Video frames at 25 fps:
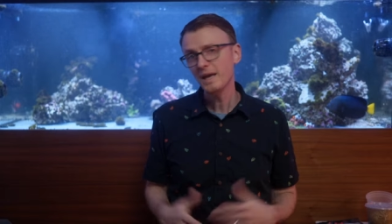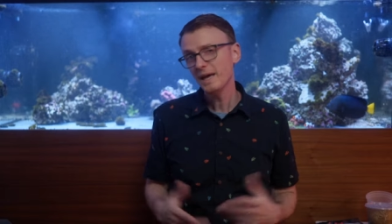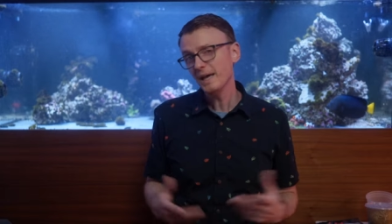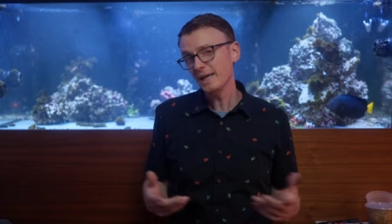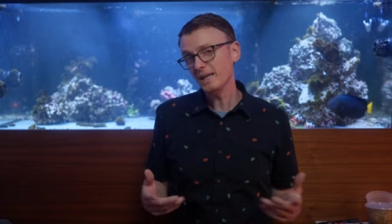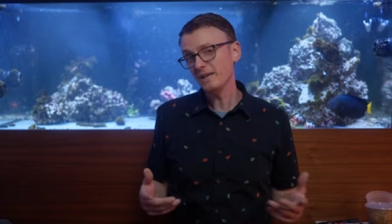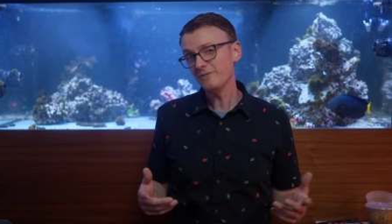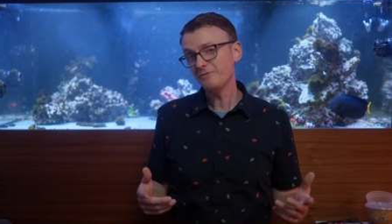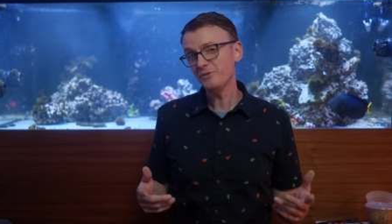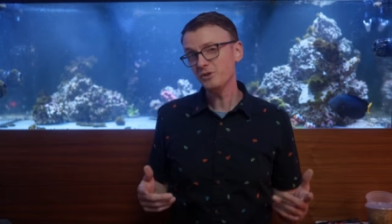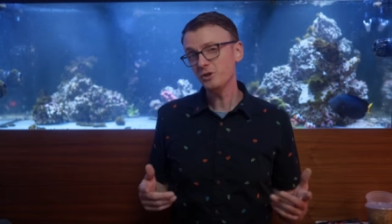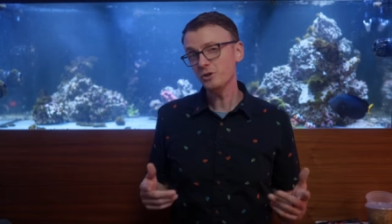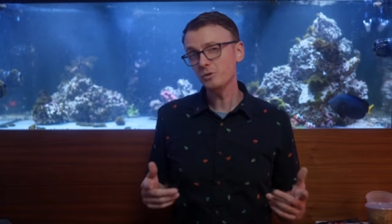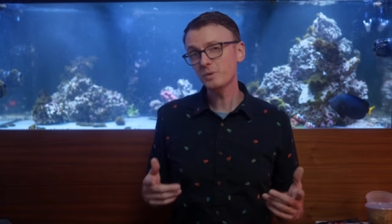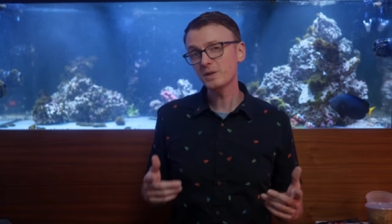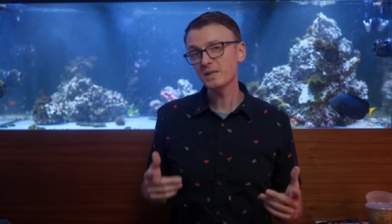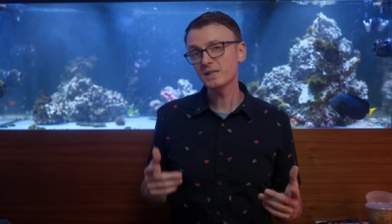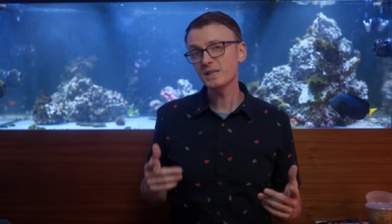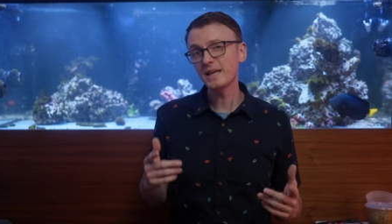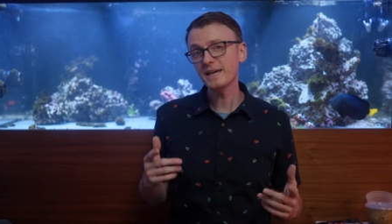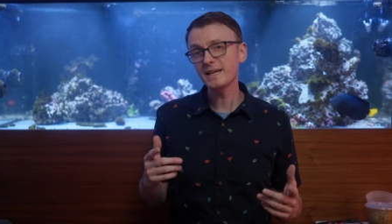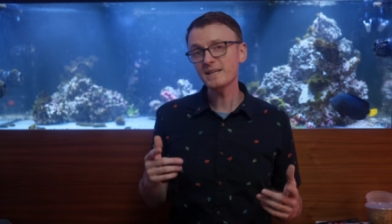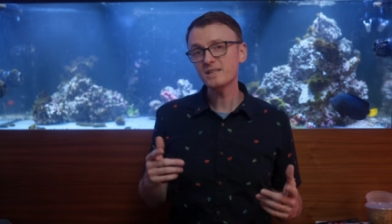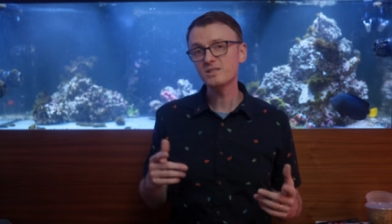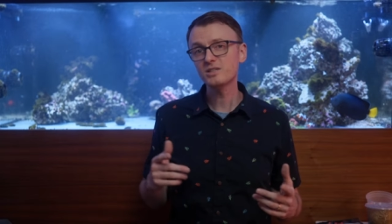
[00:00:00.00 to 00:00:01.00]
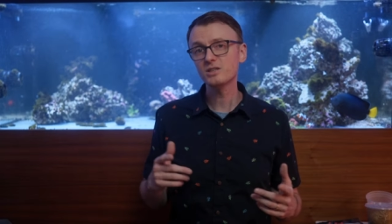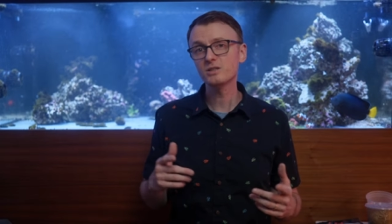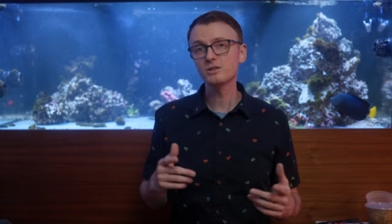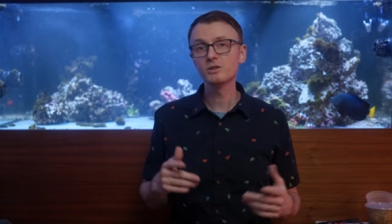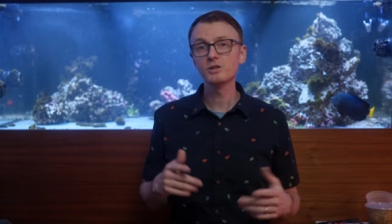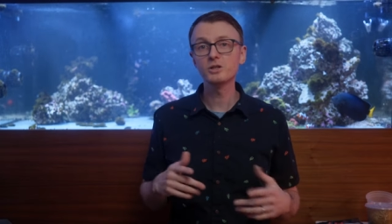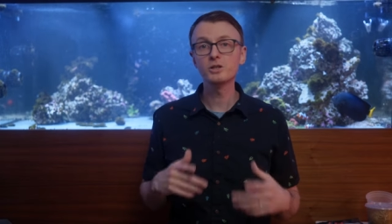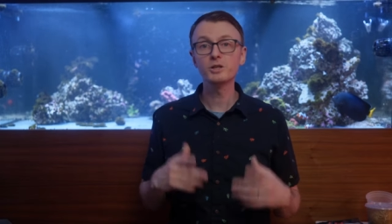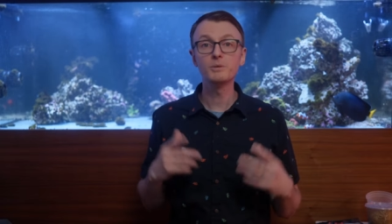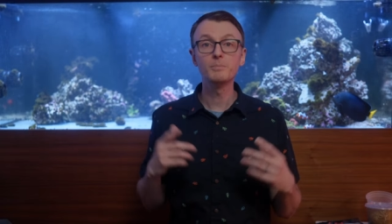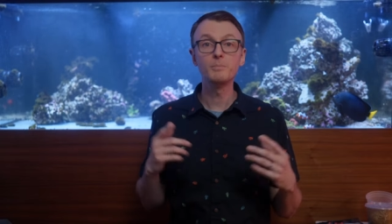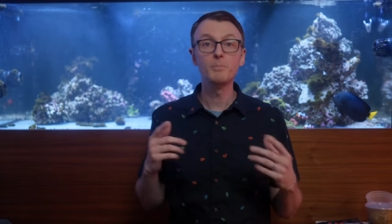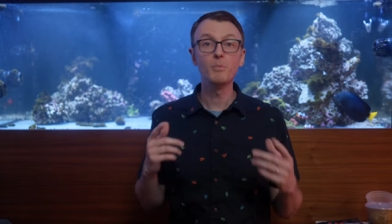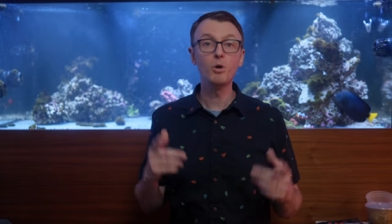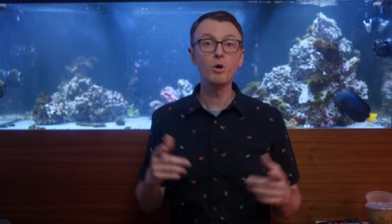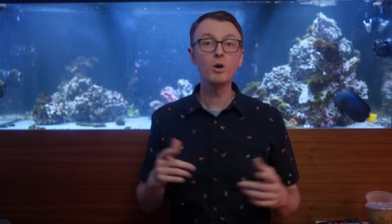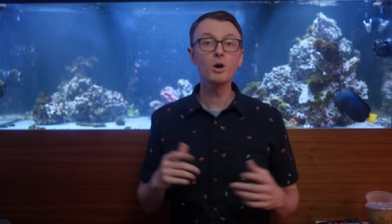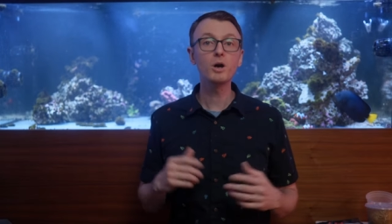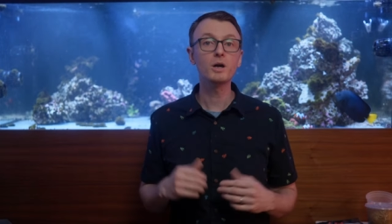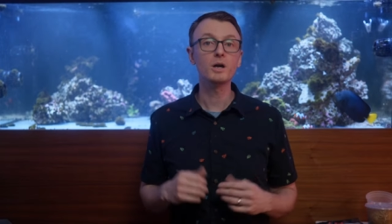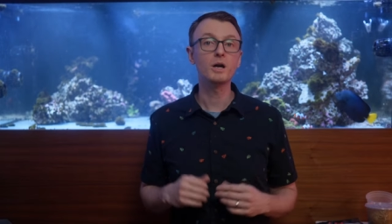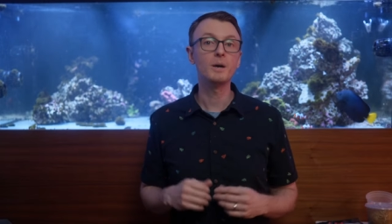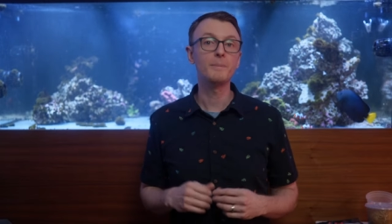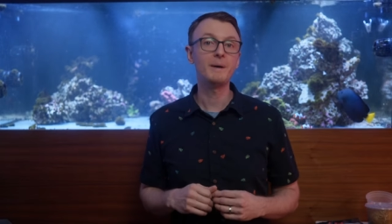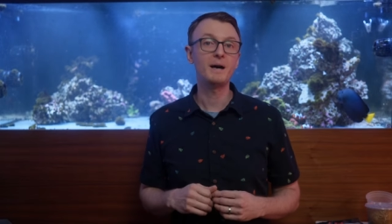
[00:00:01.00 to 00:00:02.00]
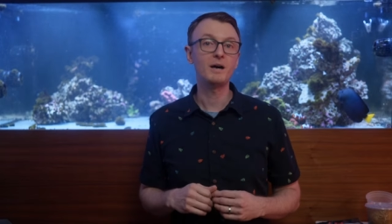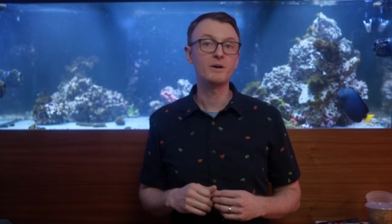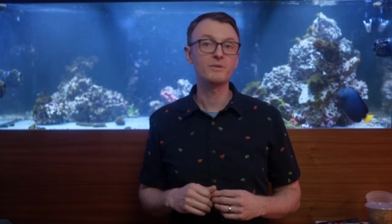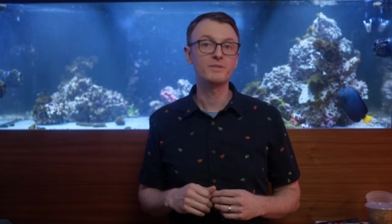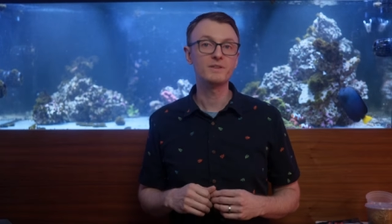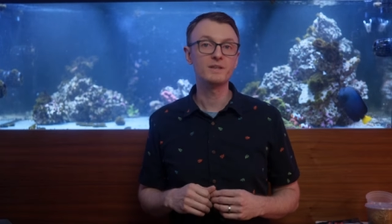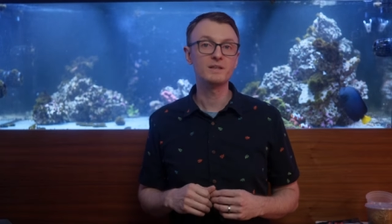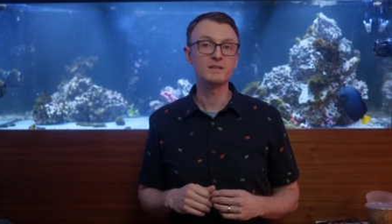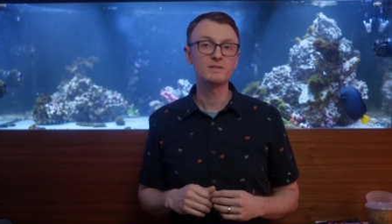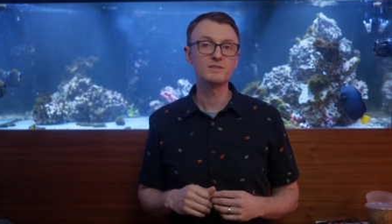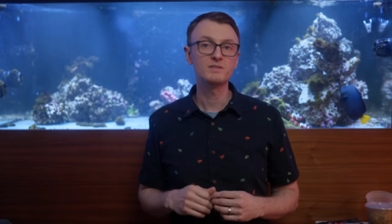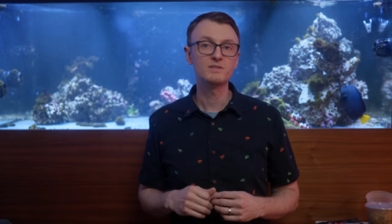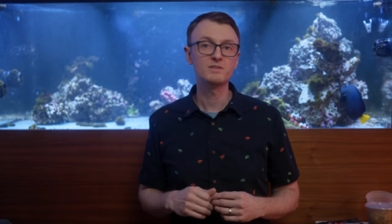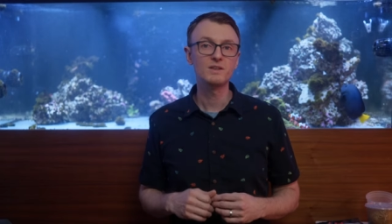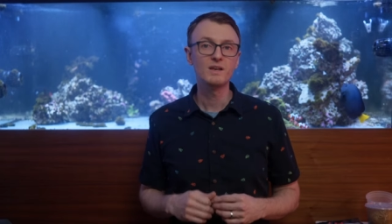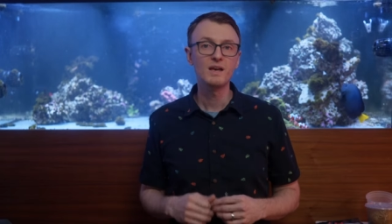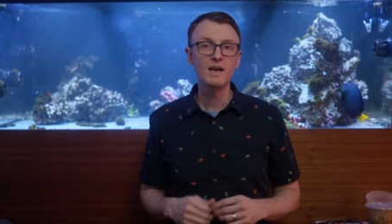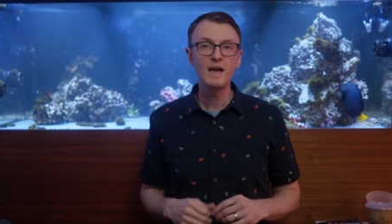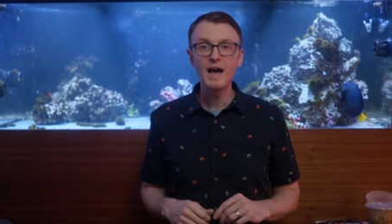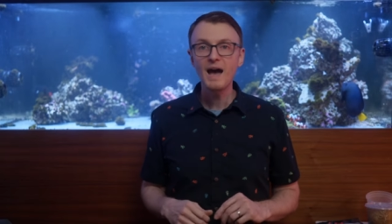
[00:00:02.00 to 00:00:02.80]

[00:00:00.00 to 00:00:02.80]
If you would like to learn more about this,